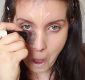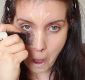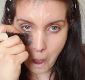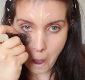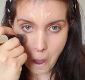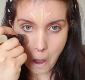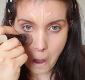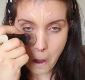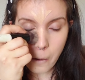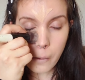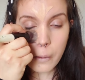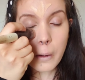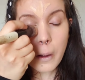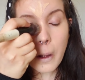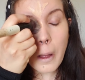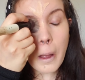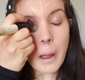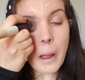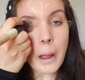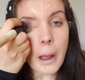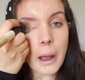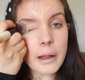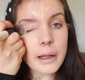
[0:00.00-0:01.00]

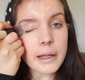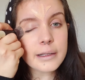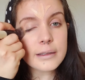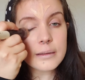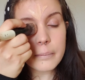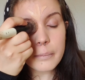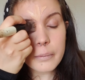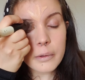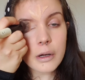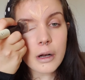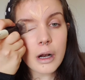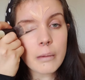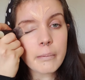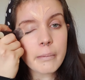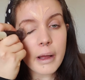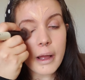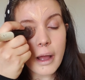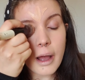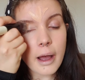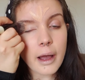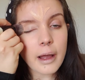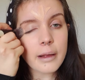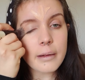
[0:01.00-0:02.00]
Okay, I like to put it on my
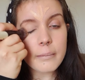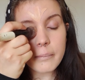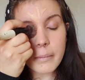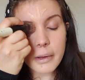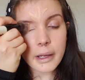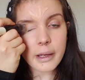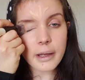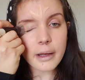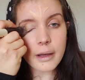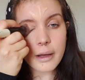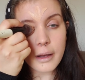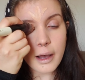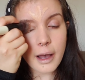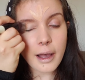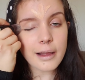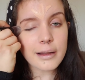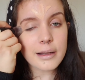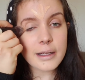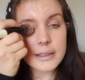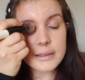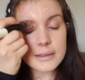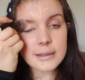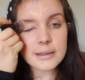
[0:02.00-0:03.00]

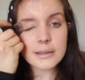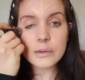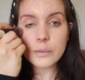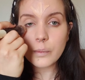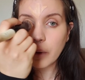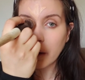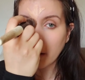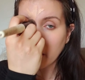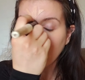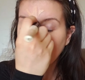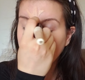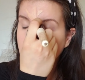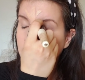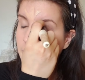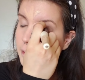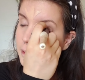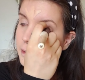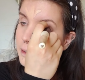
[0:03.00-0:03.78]
eyelids as well,